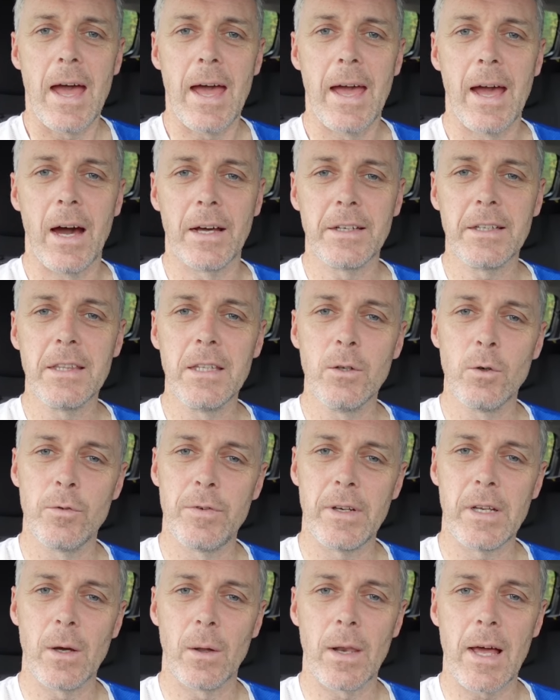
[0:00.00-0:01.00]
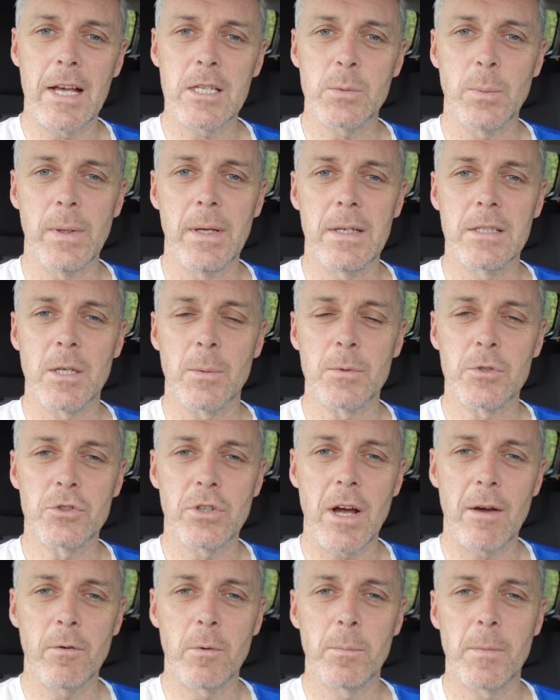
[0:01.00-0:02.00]
I didn't do a video last week because I was
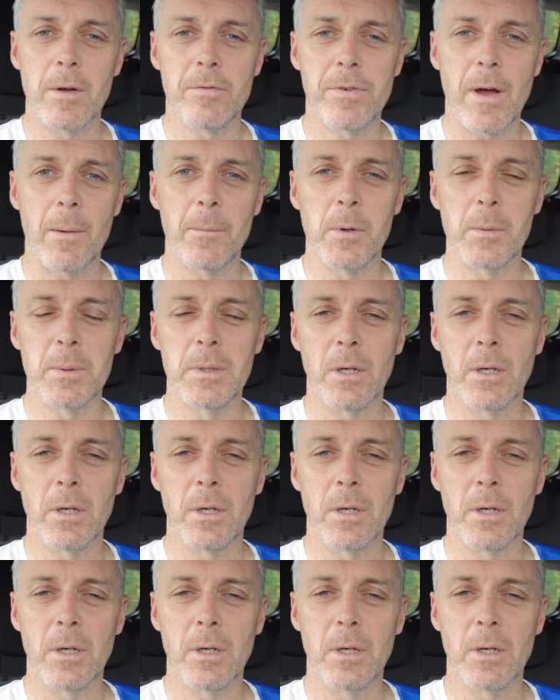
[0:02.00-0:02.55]
traveling with my family.